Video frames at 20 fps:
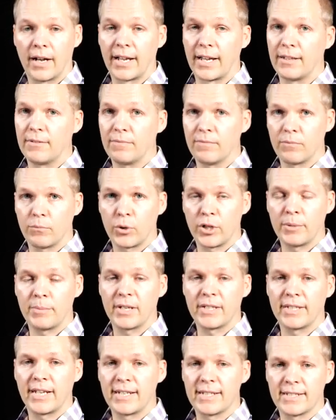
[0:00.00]
Again, pretty
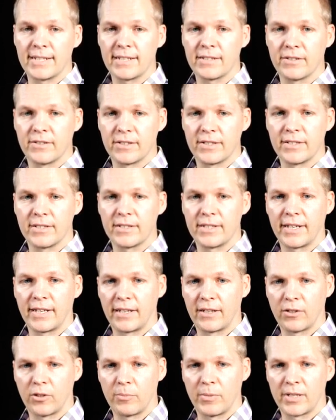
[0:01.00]
big data set, so this is
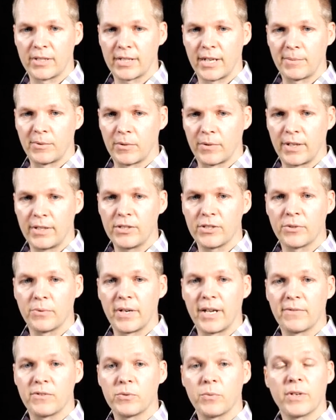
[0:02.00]
taking a little bit of time to run. So
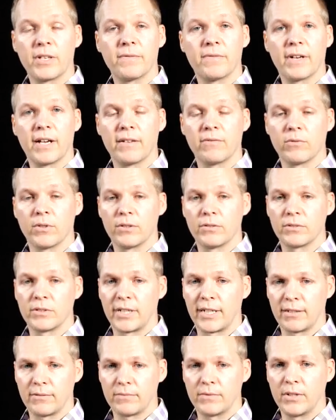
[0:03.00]
we have 25
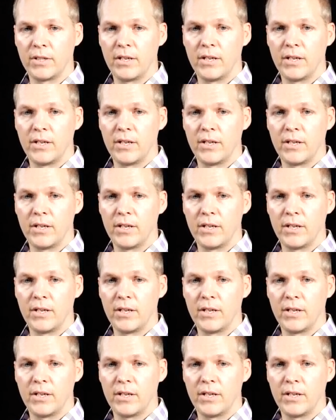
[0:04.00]
rows now.